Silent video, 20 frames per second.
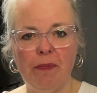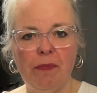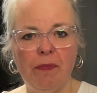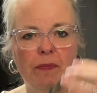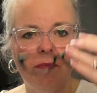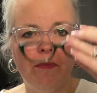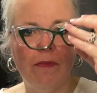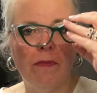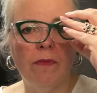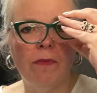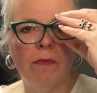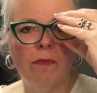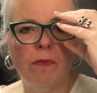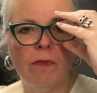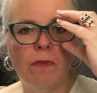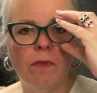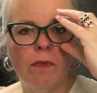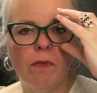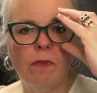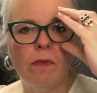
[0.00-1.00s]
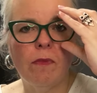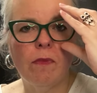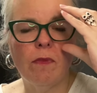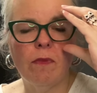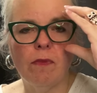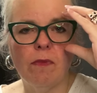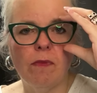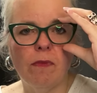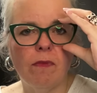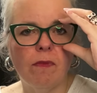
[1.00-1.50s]

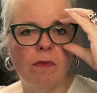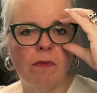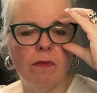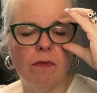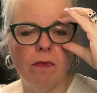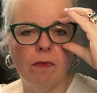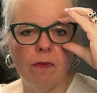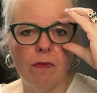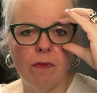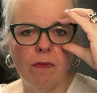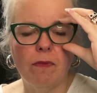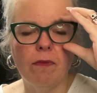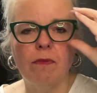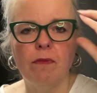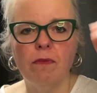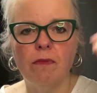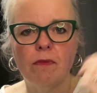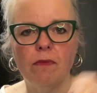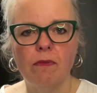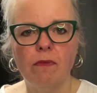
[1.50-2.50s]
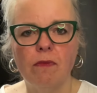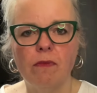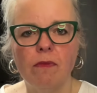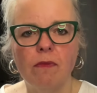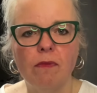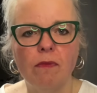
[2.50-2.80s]
Nobody speaks.